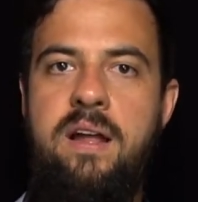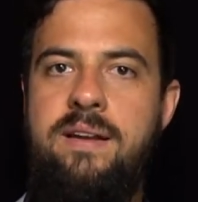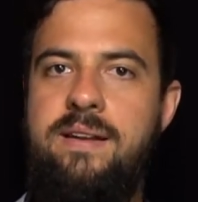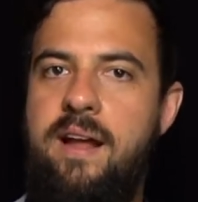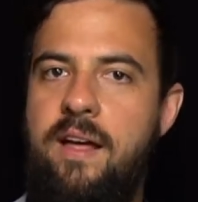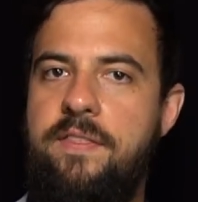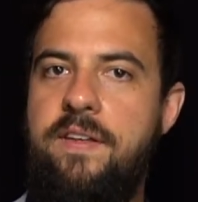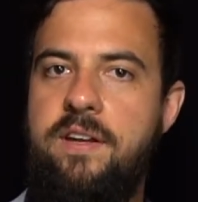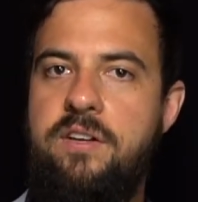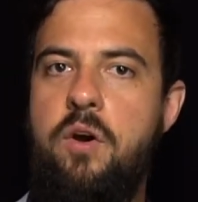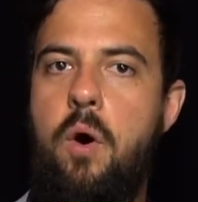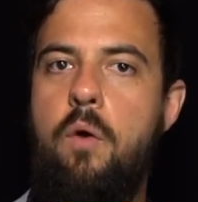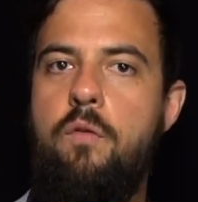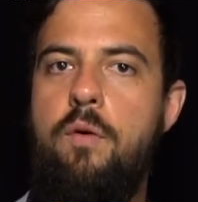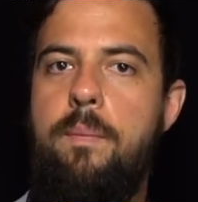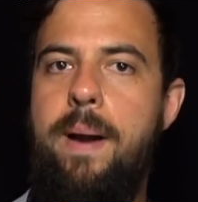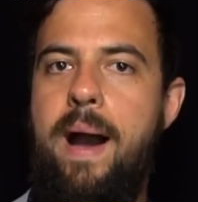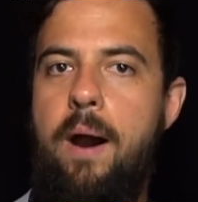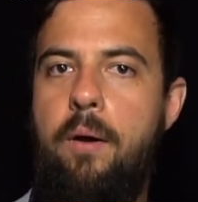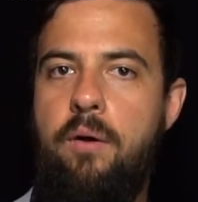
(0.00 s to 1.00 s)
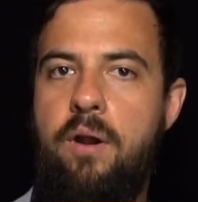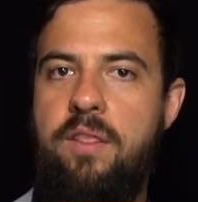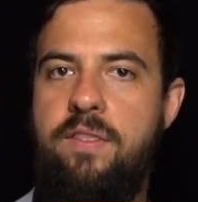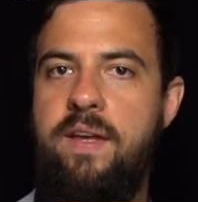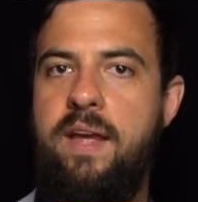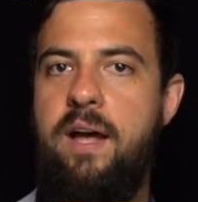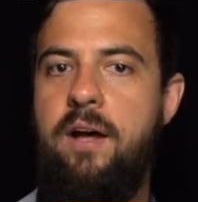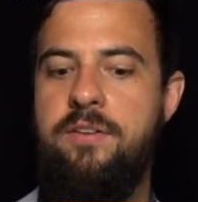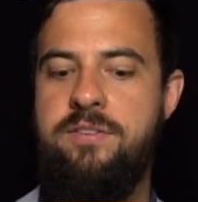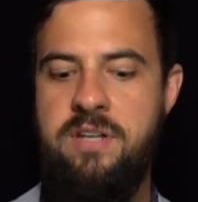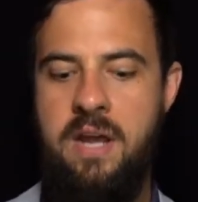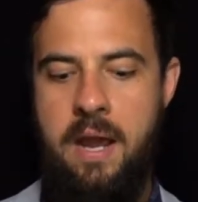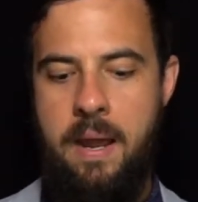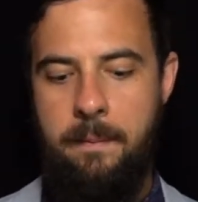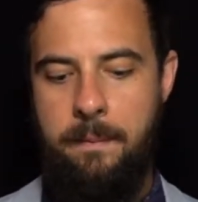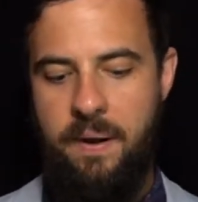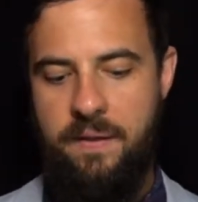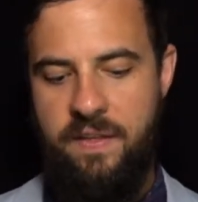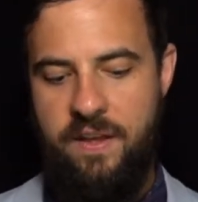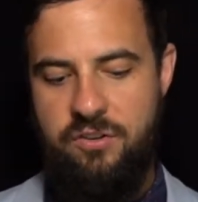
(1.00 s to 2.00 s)
nothing to overpower anything else,
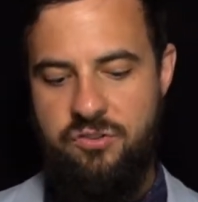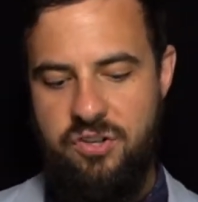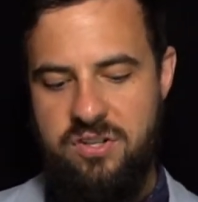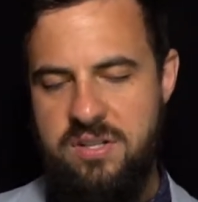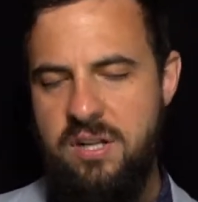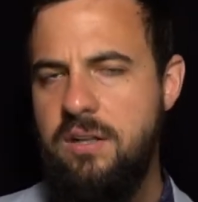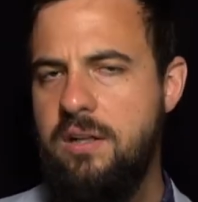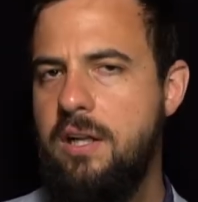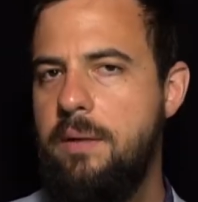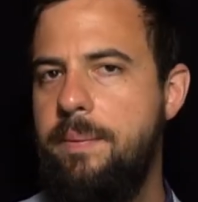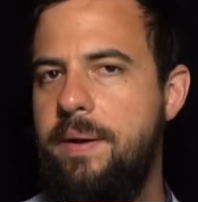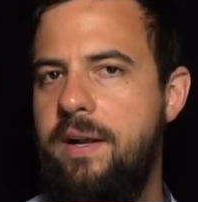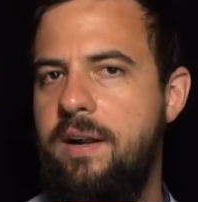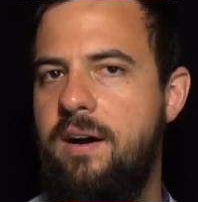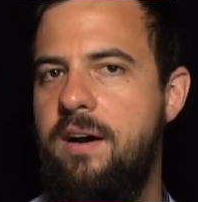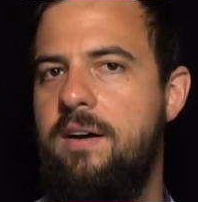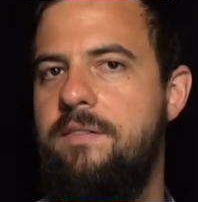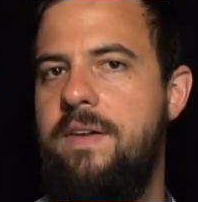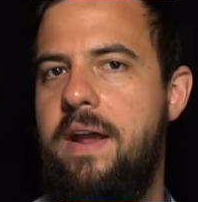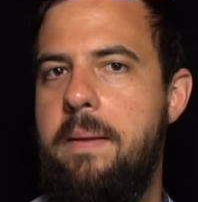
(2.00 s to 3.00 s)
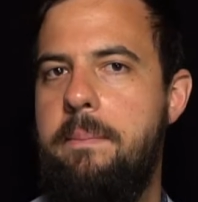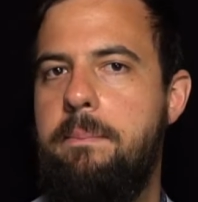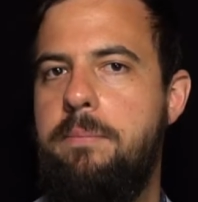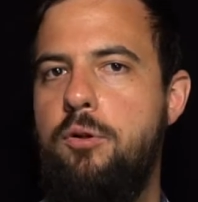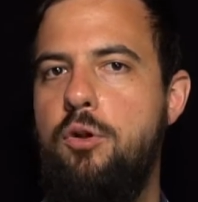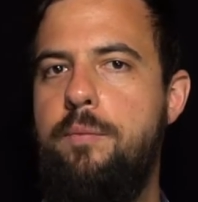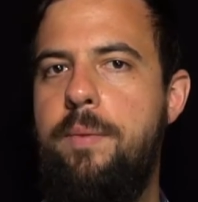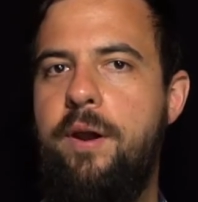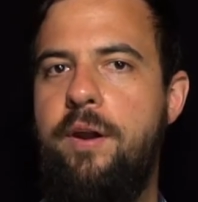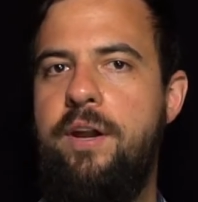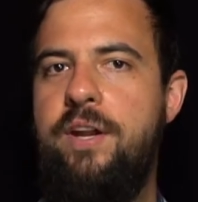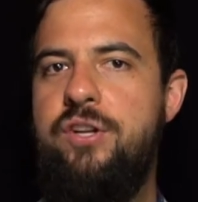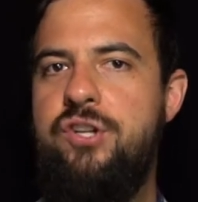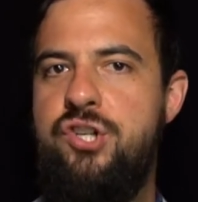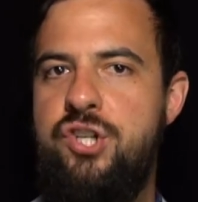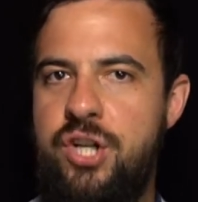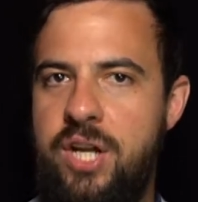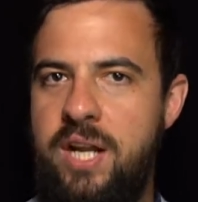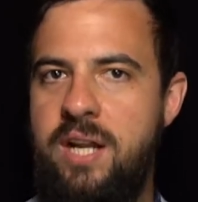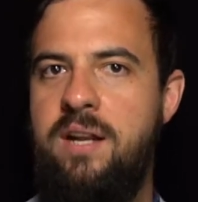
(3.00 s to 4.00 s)
but then just a little bit of a blueberry
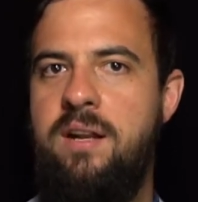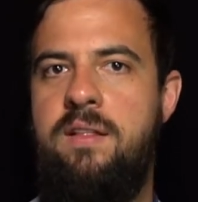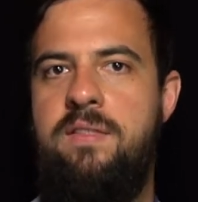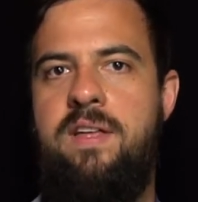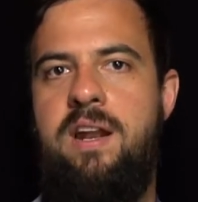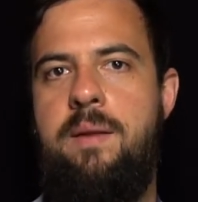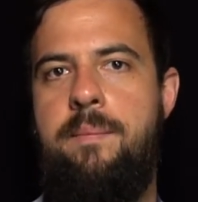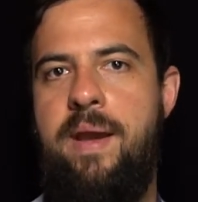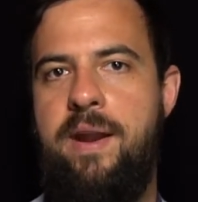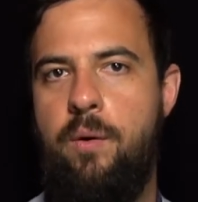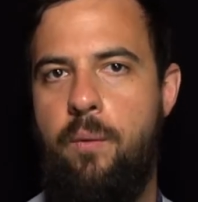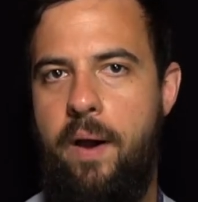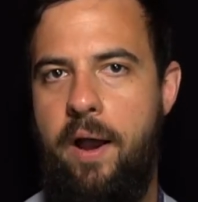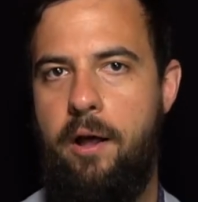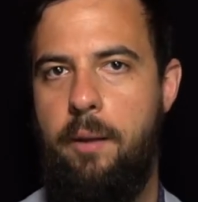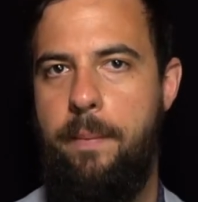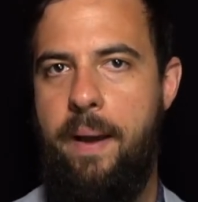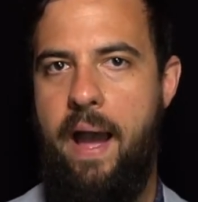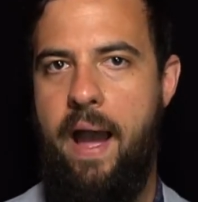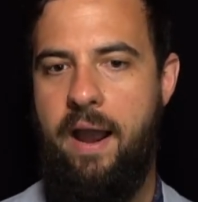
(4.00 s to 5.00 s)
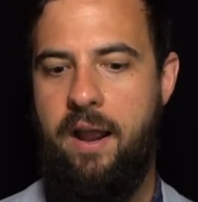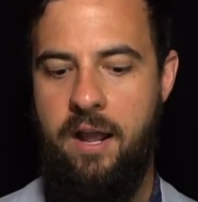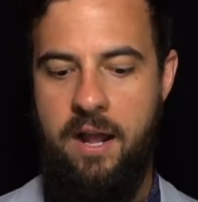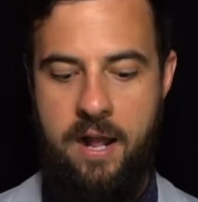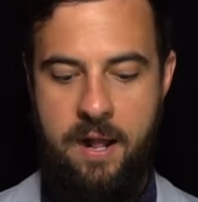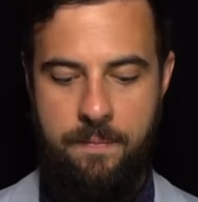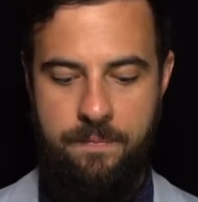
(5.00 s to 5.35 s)
gin that I made a while back.